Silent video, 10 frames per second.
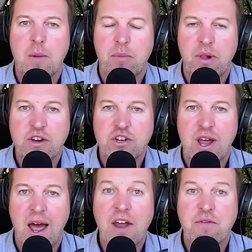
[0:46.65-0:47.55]

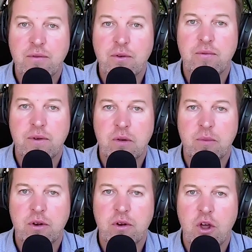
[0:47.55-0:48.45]
pleasure, and
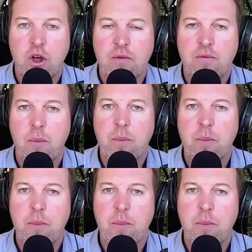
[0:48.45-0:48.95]
fulfillment from